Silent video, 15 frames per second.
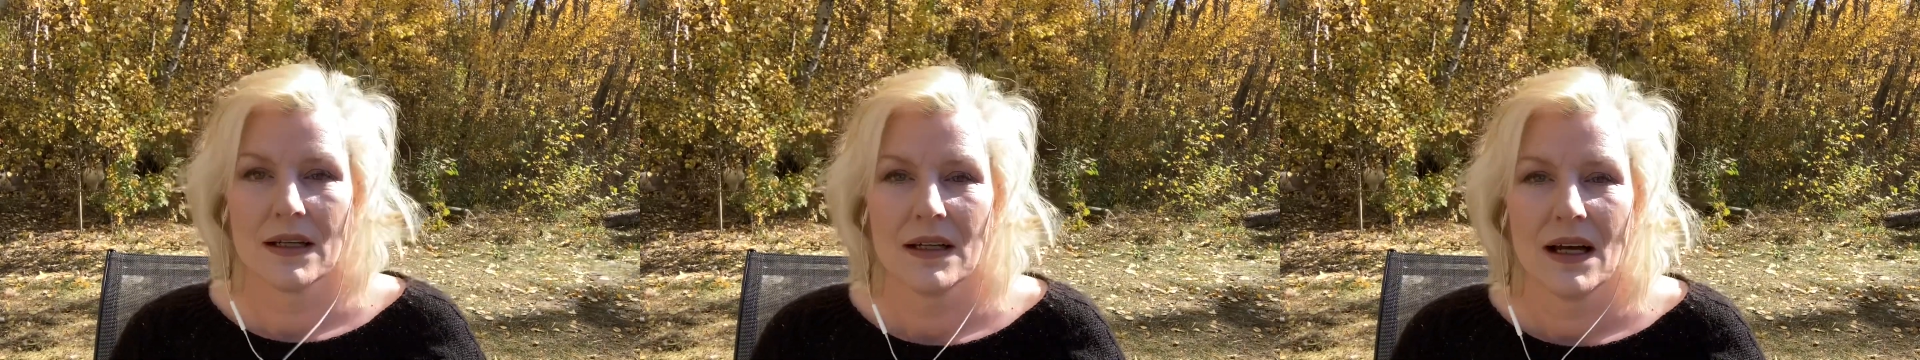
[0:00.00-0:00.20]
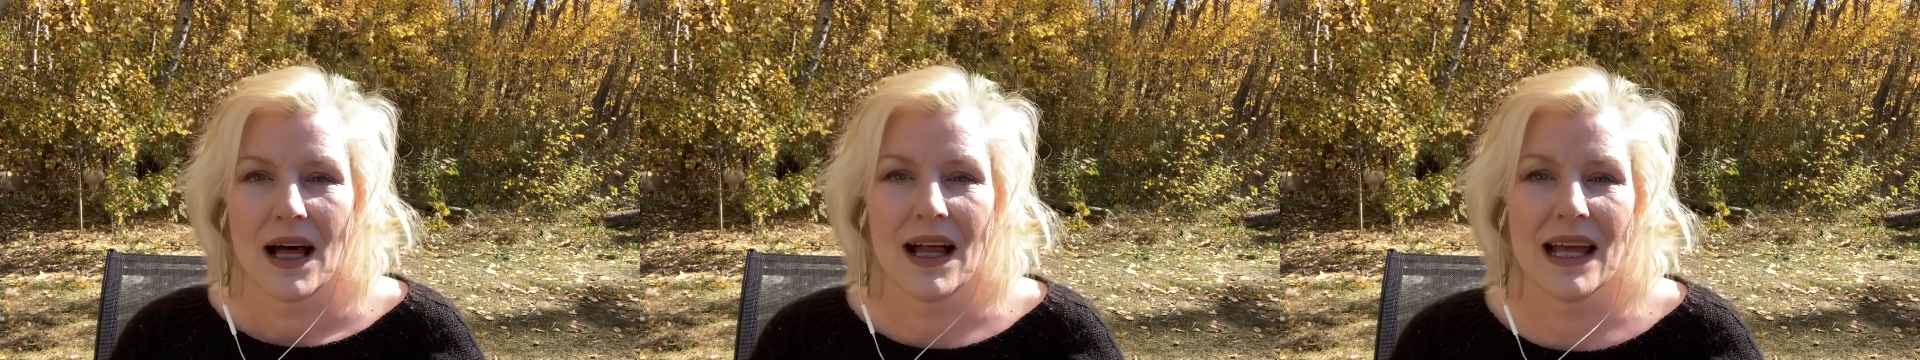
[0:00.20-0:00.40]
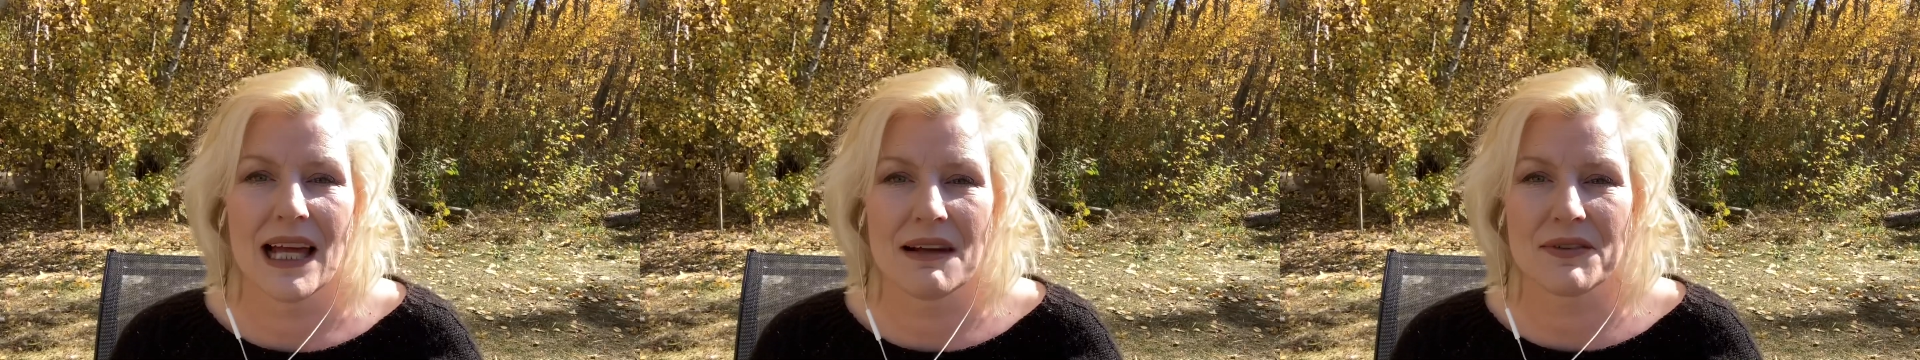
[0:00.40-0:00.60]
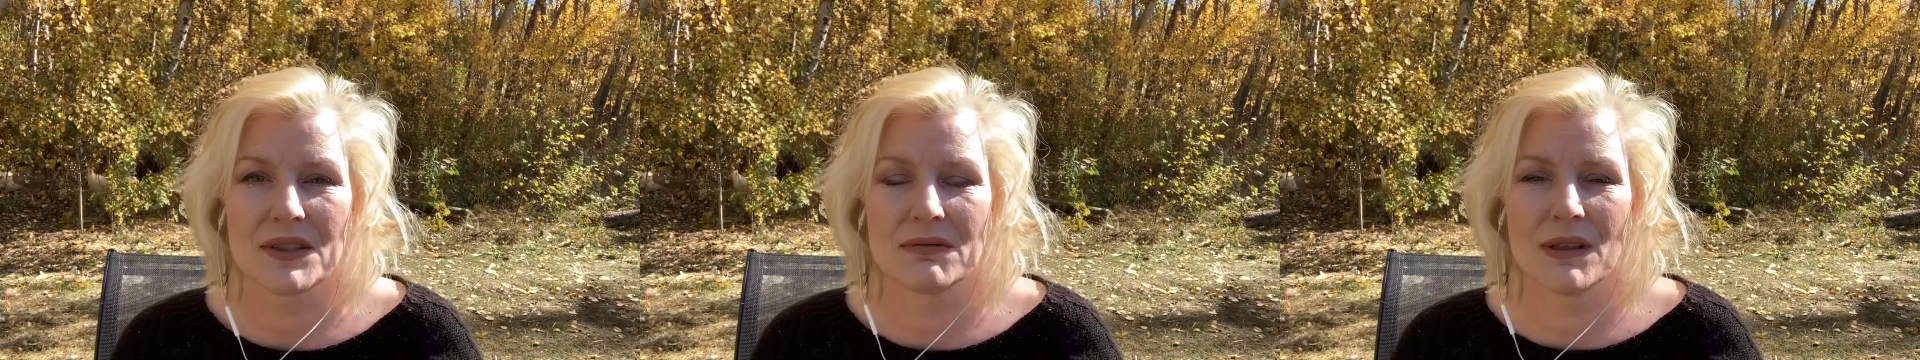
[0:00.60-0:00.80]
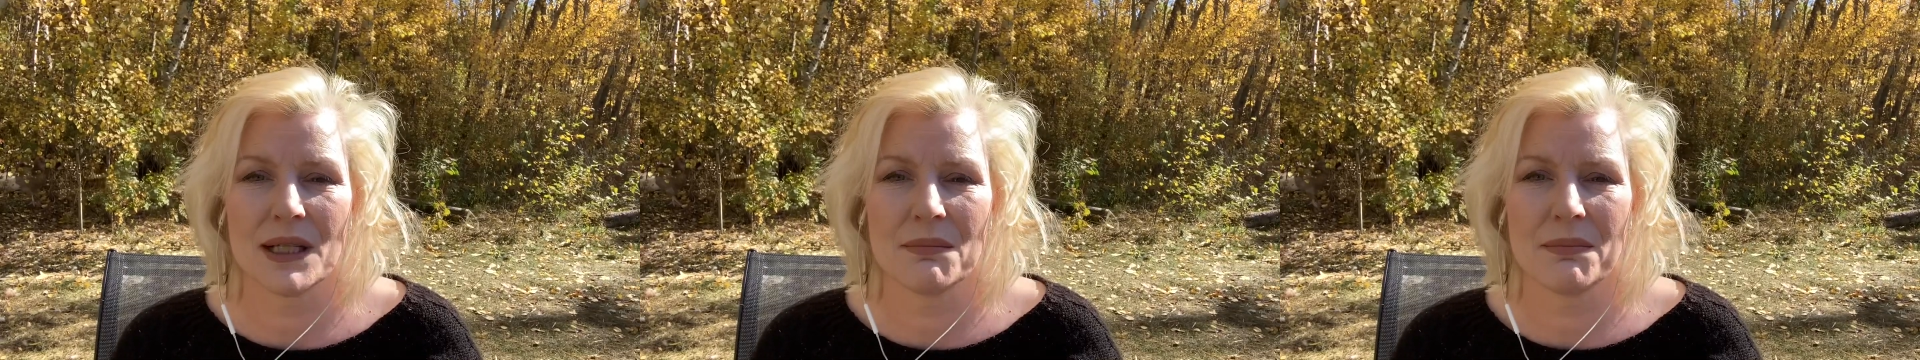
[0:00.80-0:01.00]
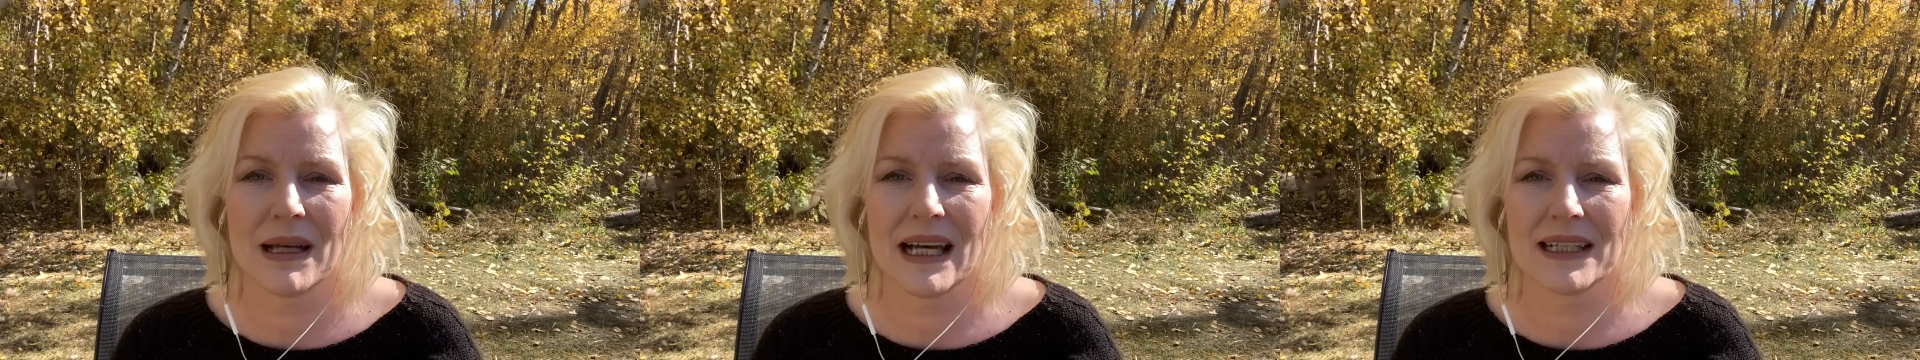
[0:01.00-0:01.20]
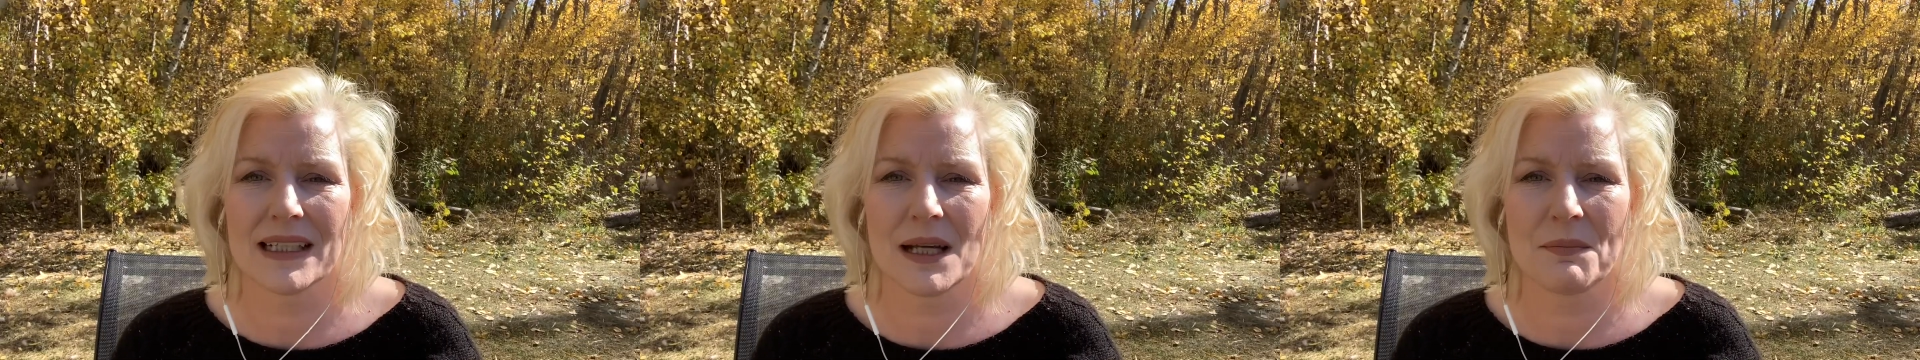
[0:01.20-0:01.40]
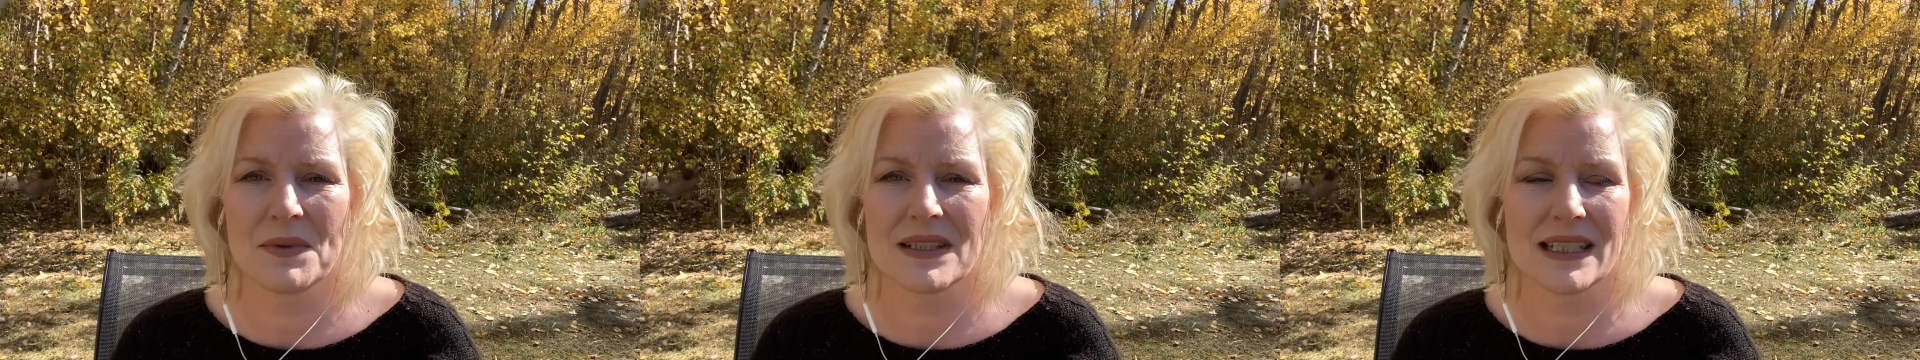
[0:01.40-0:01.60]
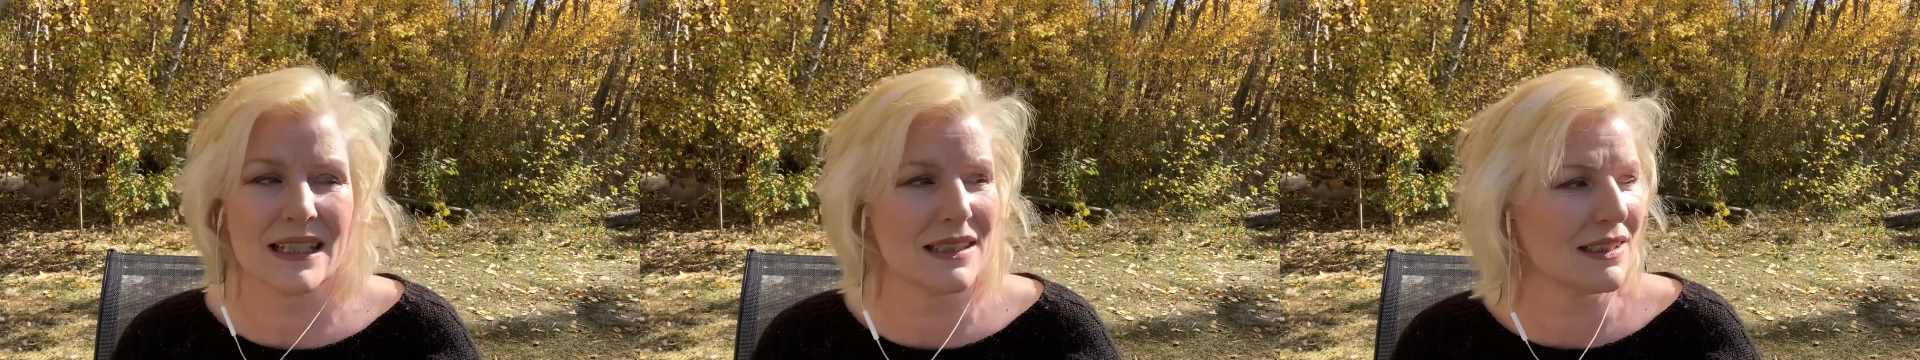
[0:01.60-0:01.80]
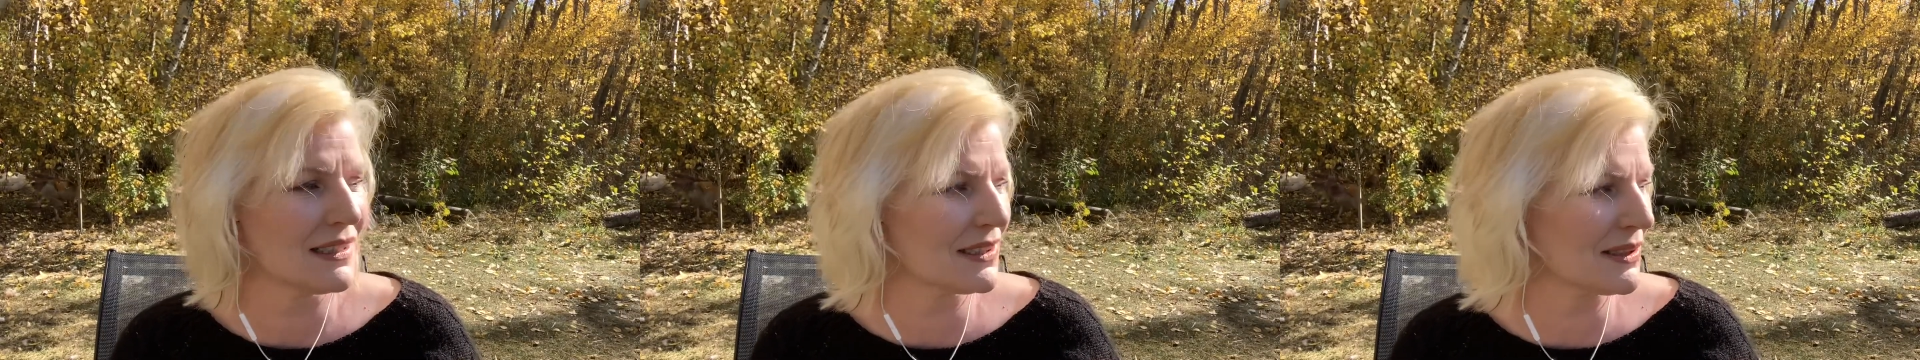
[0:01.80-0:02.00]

I'll have to run back upstairs,